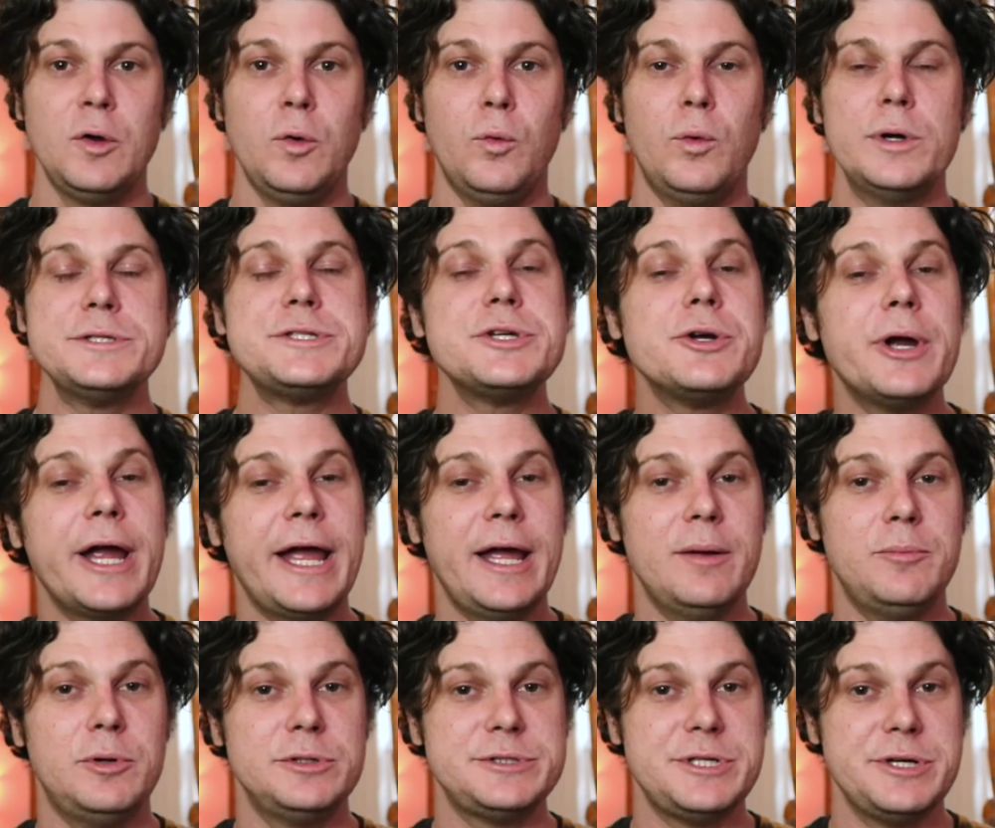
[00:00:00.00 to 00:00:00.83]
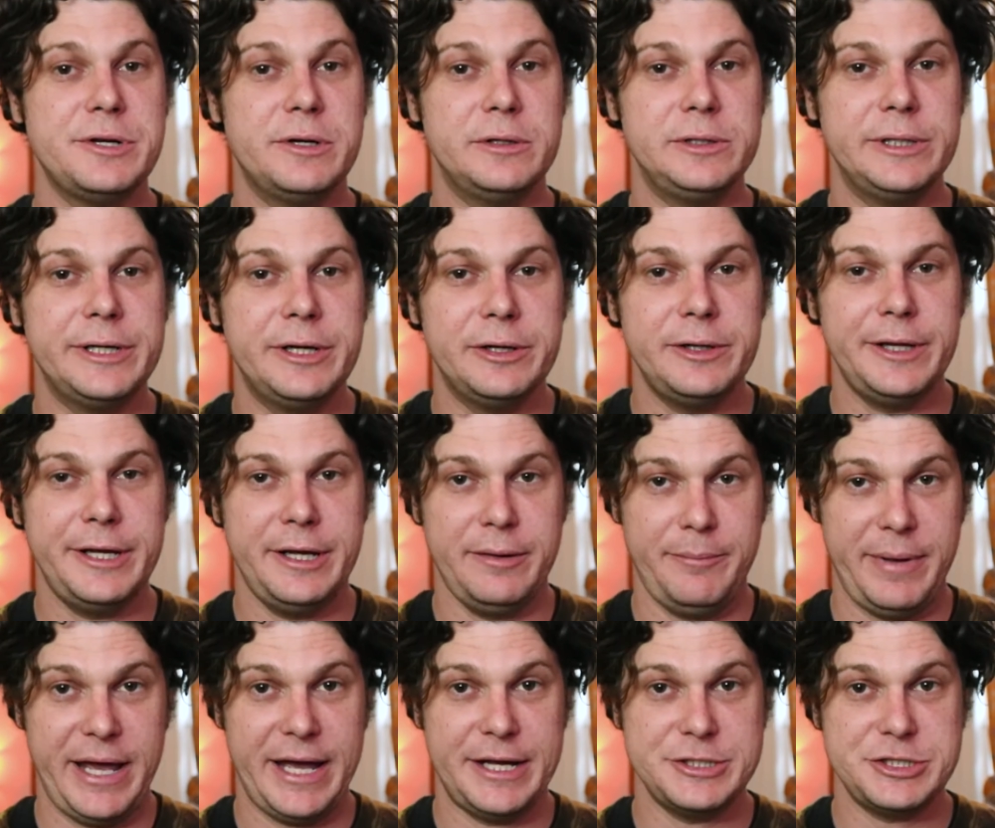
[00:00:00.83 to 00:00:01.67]
Once you're able to clearly
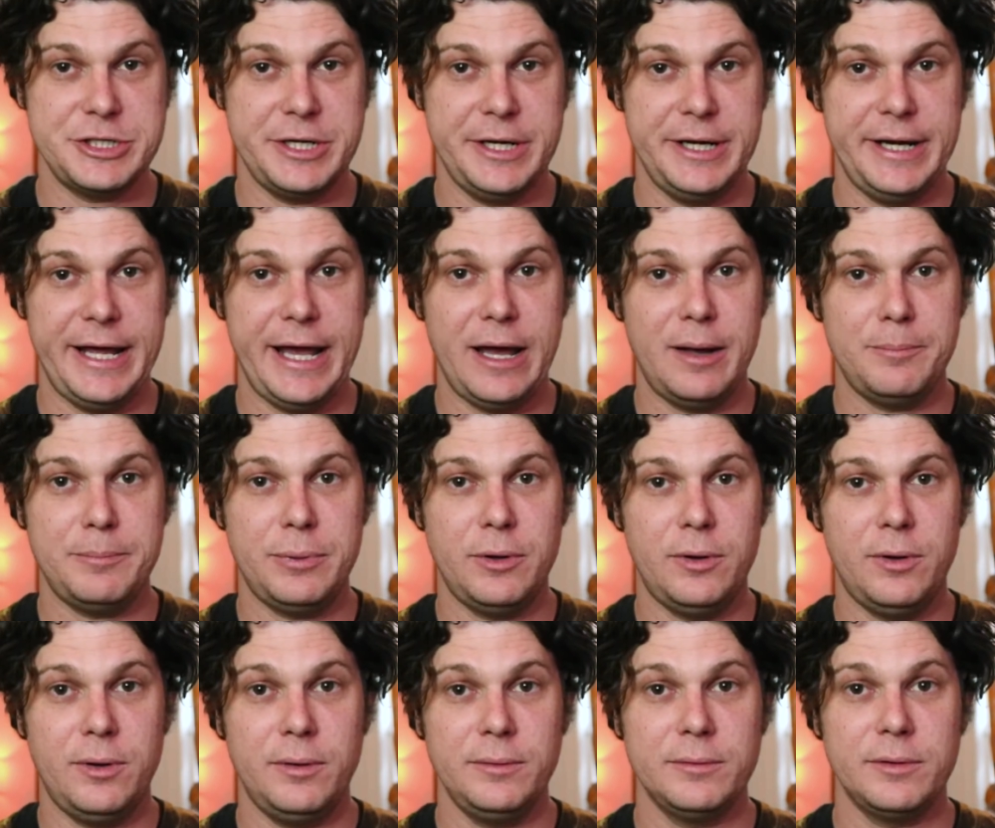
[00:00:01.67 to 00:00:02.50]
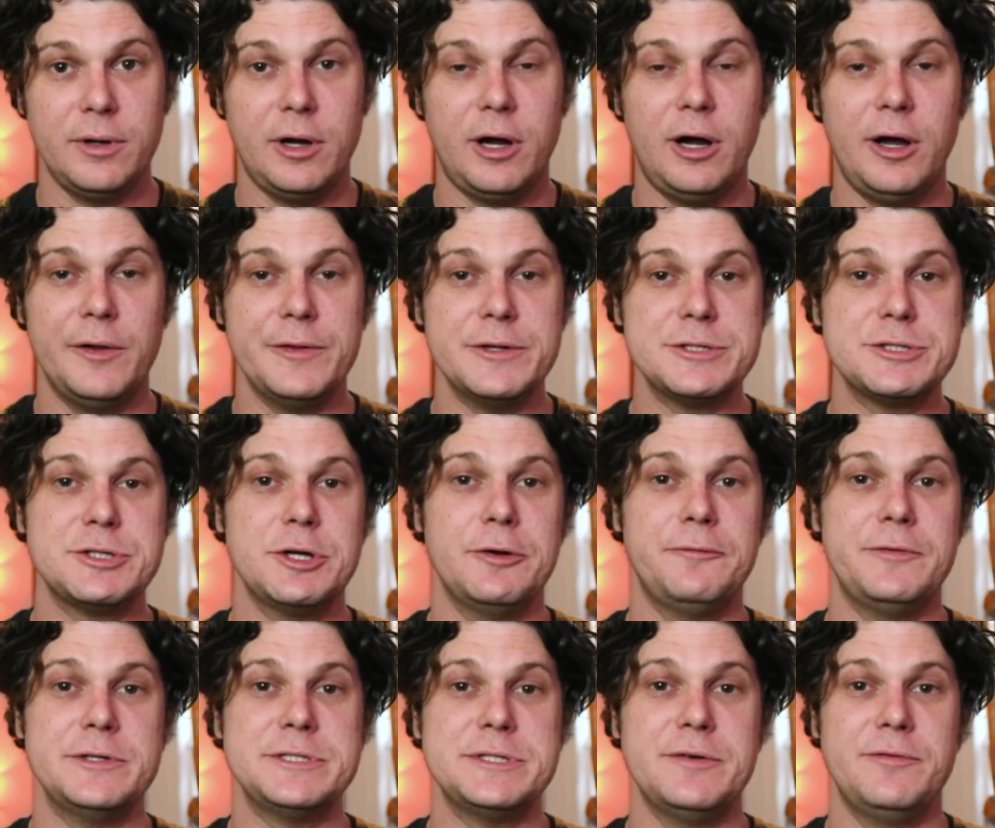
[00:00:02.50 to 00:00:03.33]
imagine an apple on the
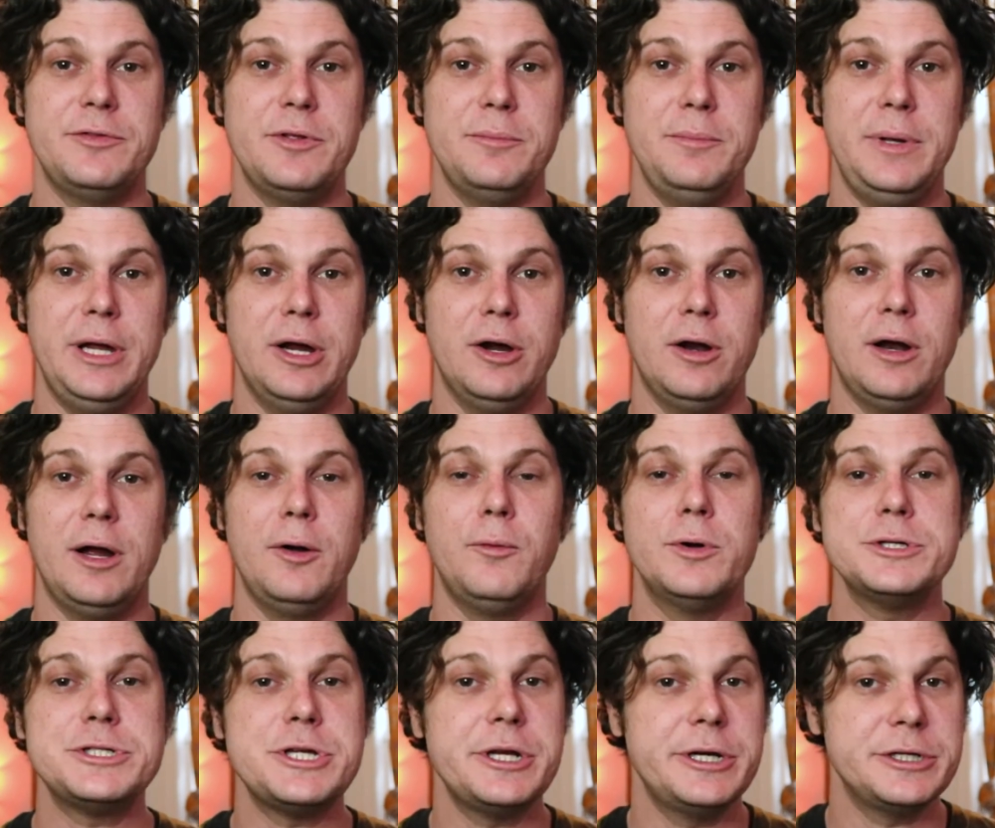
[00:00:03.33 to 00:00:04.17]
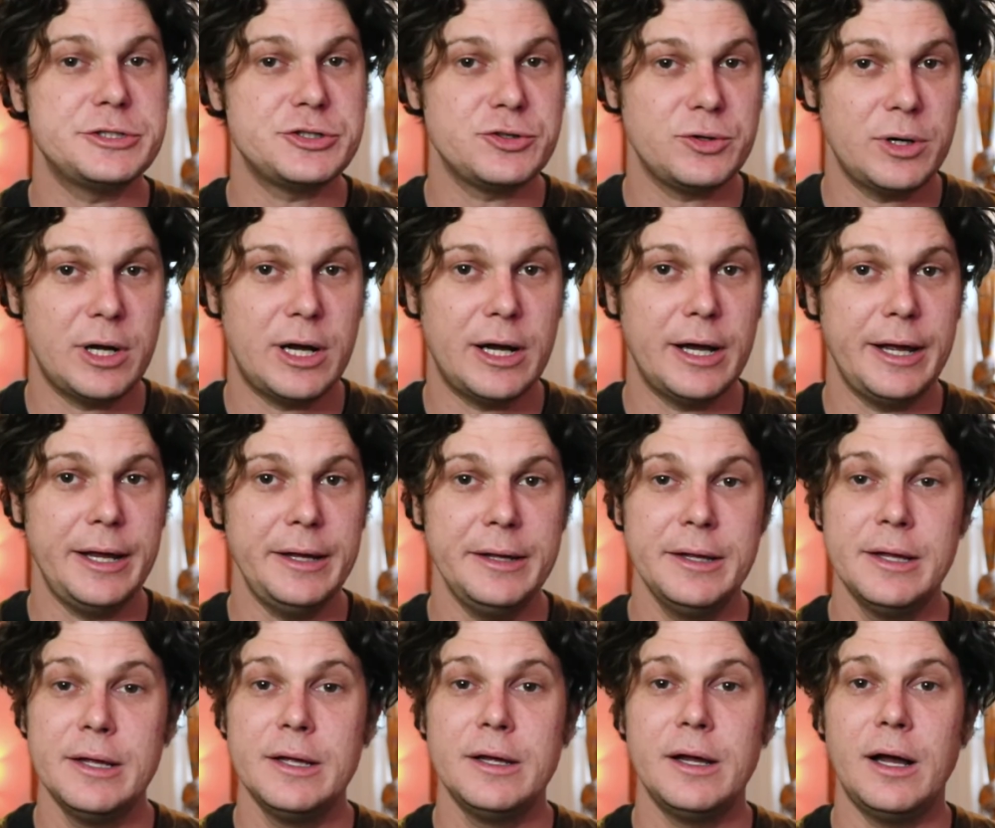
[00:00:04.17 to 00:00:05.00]
surface of the mirror, I want you to try
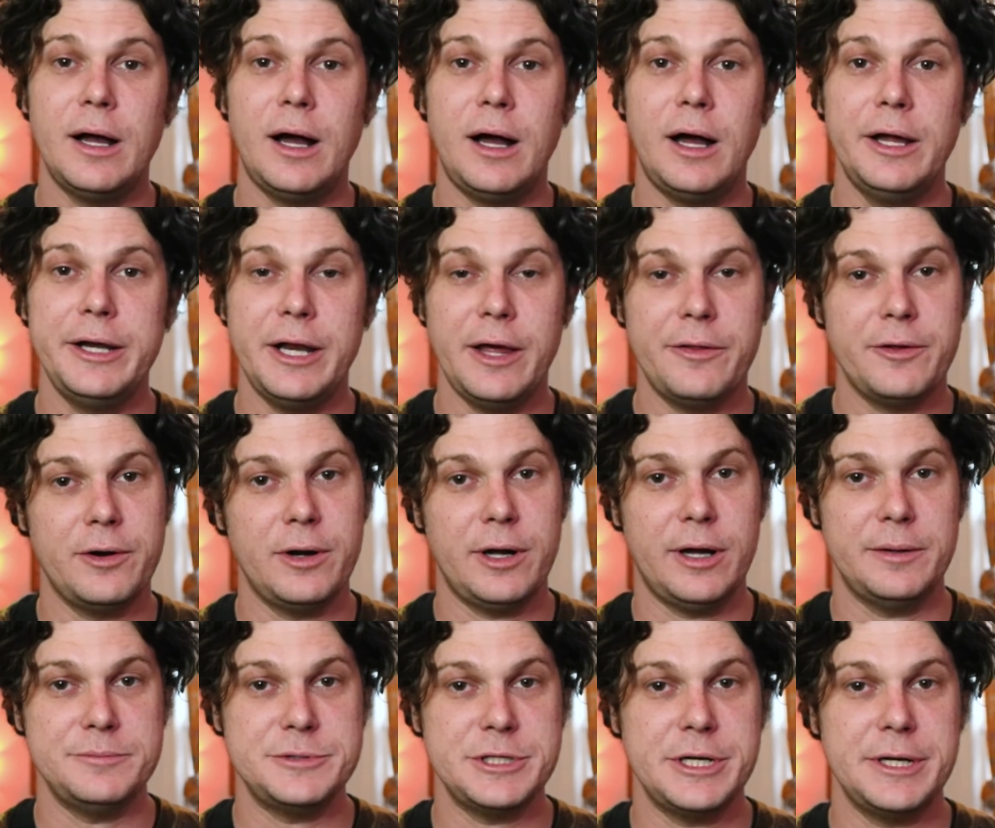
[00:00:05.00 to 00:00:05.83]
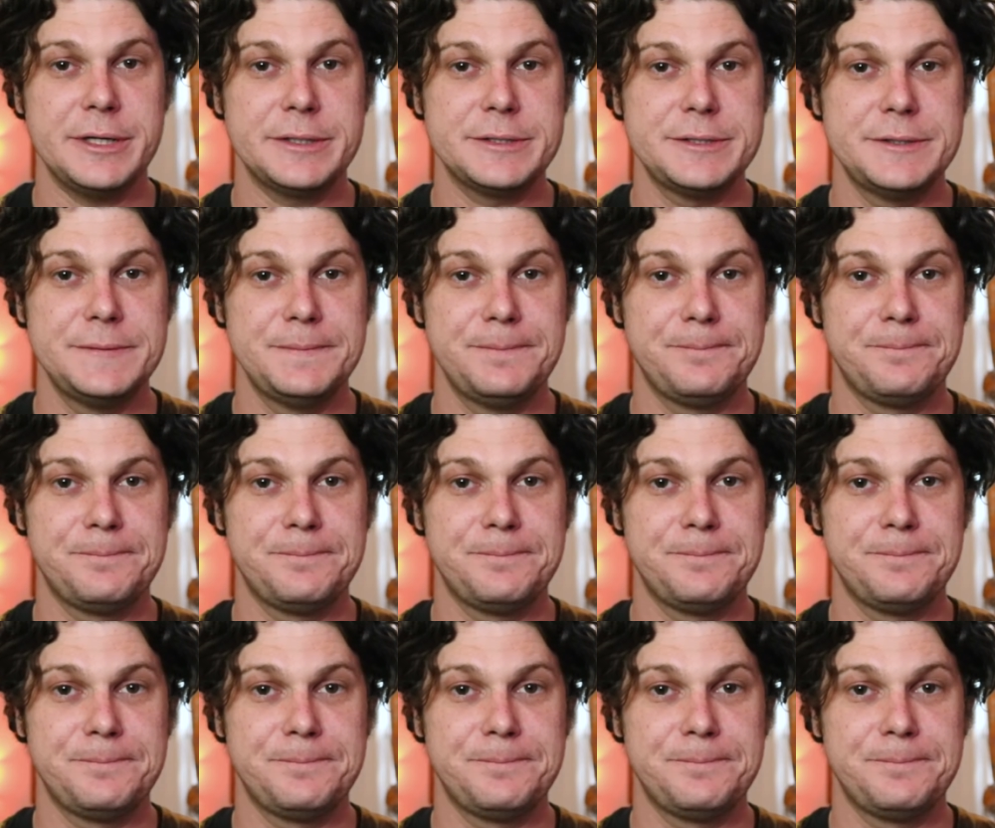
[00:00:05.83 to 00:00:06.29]
another object.